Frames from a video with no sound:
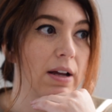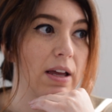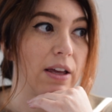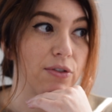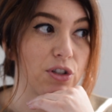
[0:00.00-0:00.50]

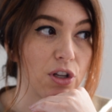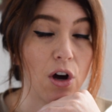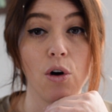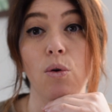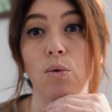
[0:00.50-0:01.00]
If
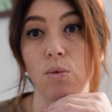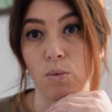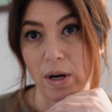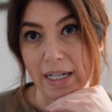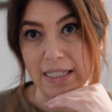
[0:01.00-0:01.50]
so,
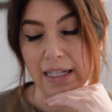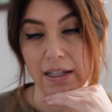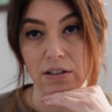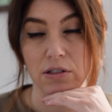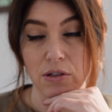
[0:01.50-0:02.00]
what is it?
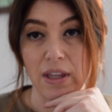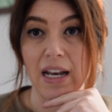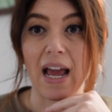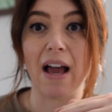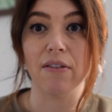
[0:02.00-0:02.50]
So then
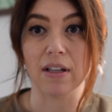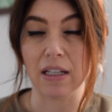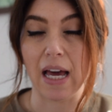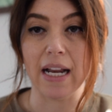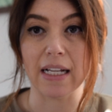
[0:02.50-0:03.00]
I have the
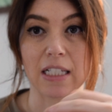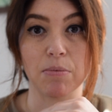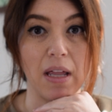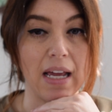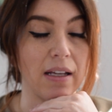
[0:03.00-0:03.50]
client
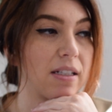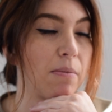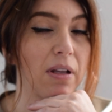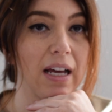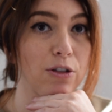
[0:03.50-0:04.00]
explain. Some
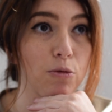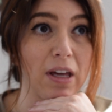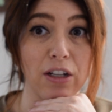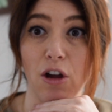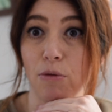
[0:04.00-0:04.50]
clients will be
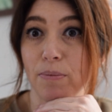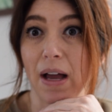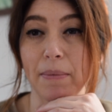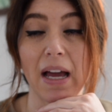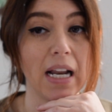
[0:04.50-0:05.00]
like, nope,
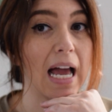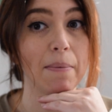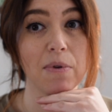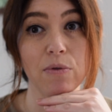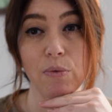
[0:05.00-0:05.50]
I'm kind of
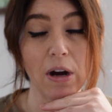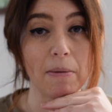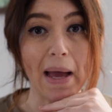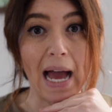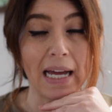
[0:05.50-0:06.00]
happy with where
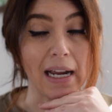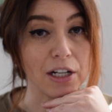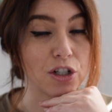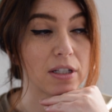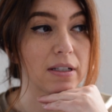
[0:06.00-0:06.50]
I'm at. I
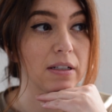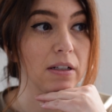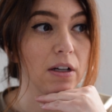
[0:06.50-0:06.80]
just